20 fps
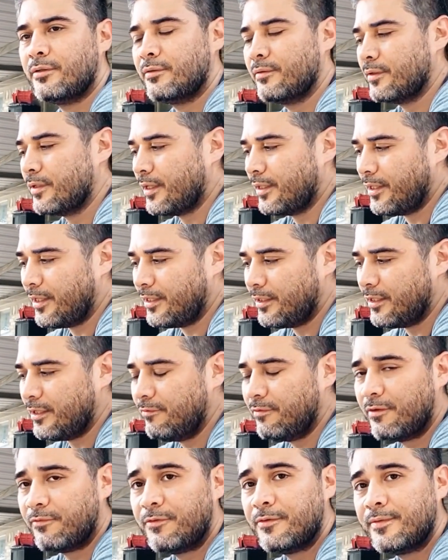And then even
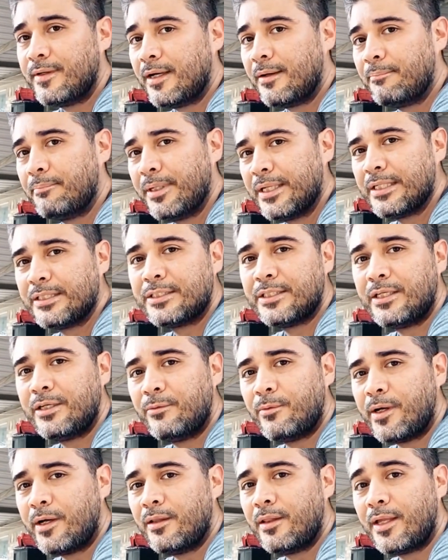if you've got a Picatinny
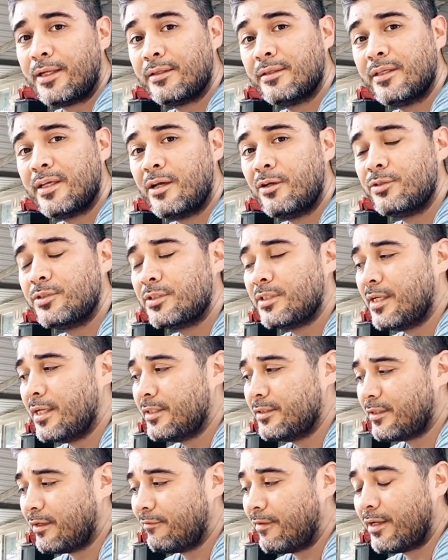rail like the
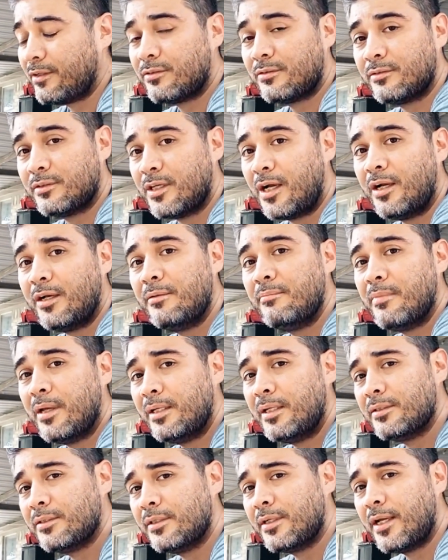LCS, Donnie
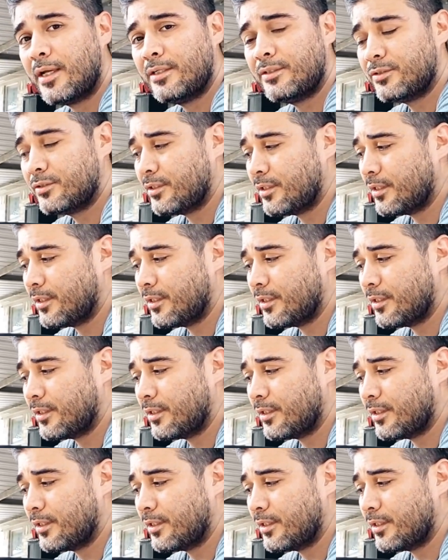makes a nice